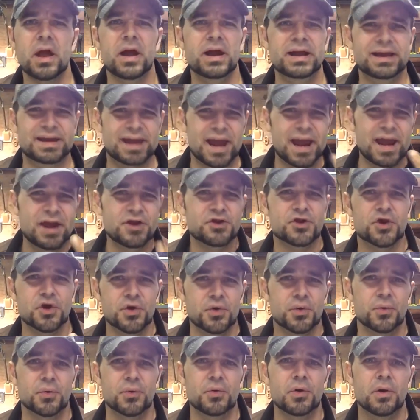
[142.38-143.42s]
day
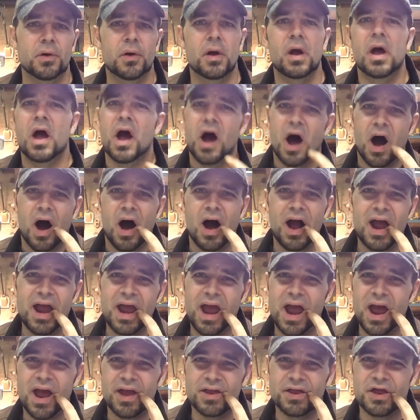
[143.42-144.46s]
two, I
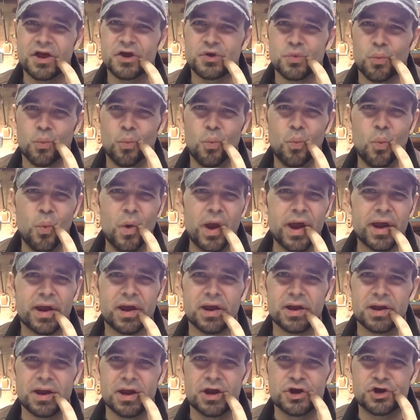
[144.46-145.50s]
had this
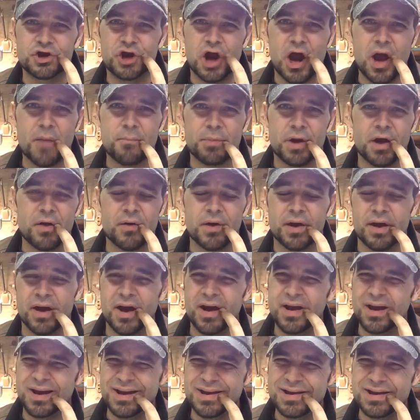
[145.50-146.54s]
wickedly chapped area, and I
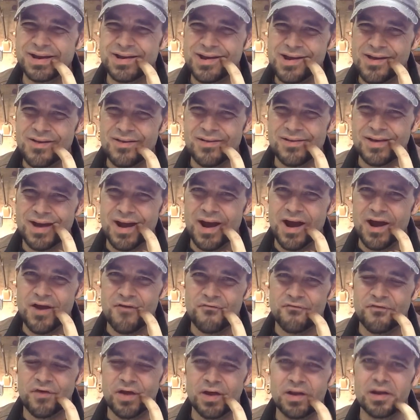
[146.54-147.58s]
can still kind of
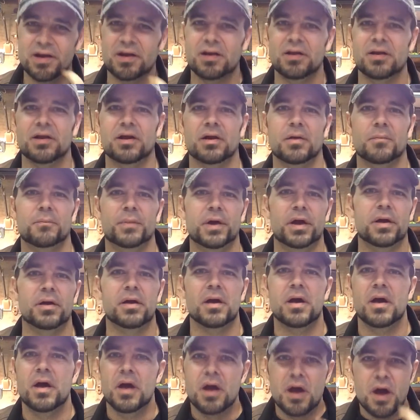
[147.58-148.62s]
feel it a little bit
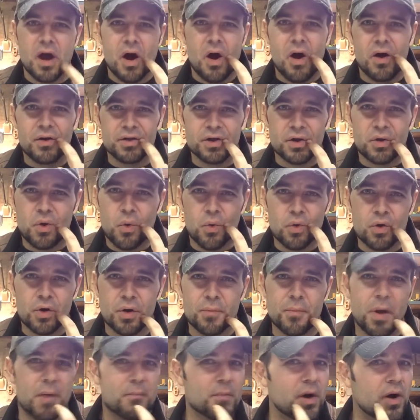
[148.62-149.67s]
on the corner of
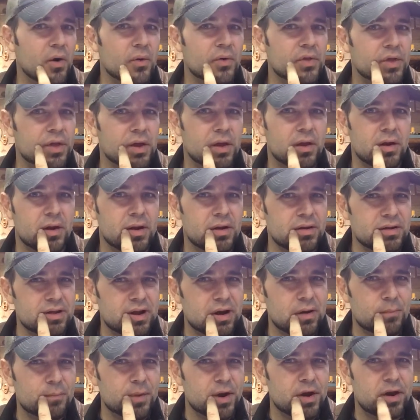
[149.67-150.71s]
my mouth, a little
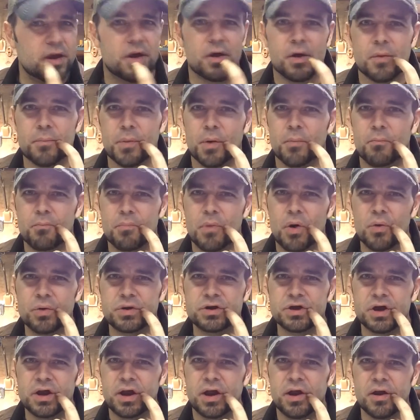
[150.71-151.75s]
bit here, but
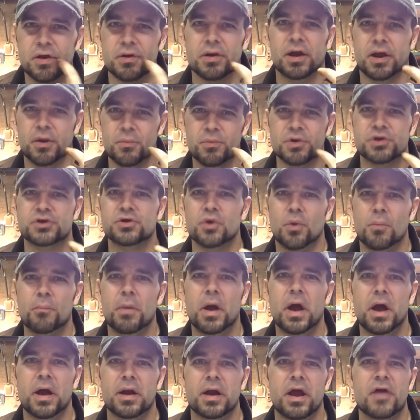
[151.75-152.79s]
mostly here. Like it was so
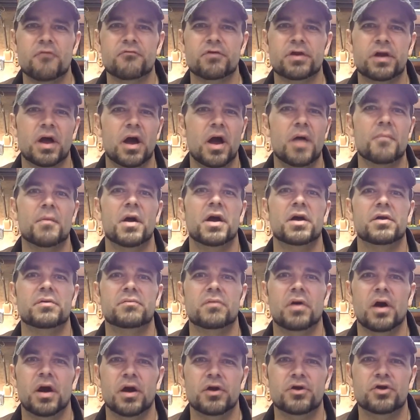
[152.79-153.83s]
bad, every time I
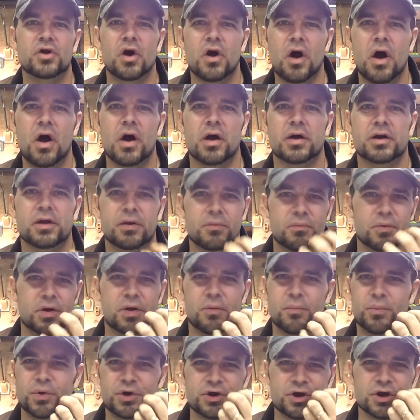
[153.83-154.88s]
talked, it
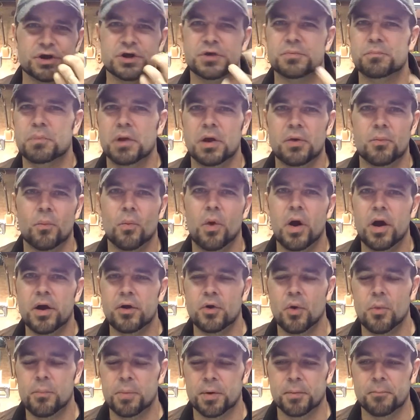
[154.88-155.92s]
would just split wide
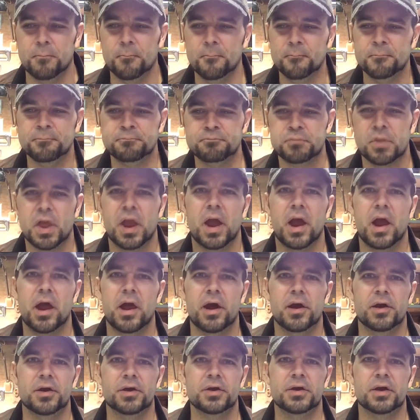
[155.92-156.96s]
open.
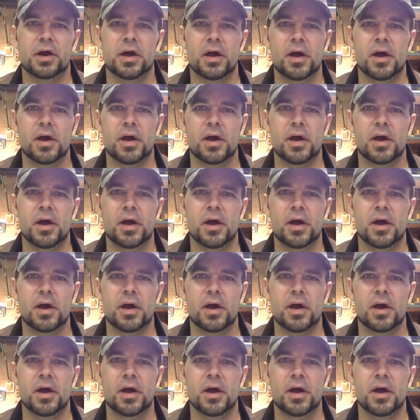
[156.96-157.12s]
And